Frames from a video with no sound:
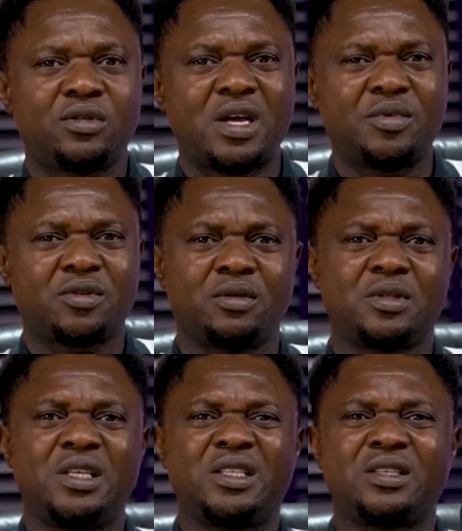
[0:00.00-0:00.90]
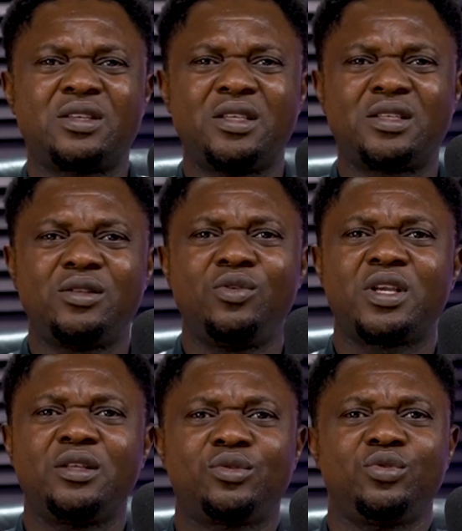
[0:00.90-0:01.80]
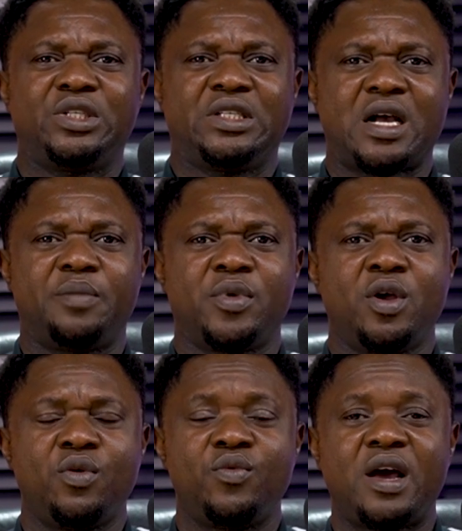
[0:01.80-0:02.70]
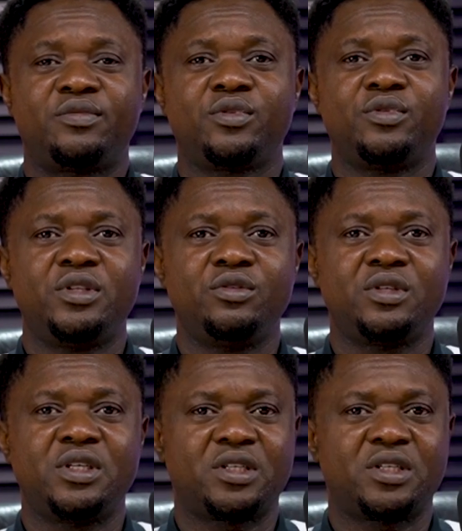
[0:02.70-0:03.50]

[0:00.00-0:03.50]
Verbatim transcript: do now, because it's, it's looking too sharp, we have to reduce the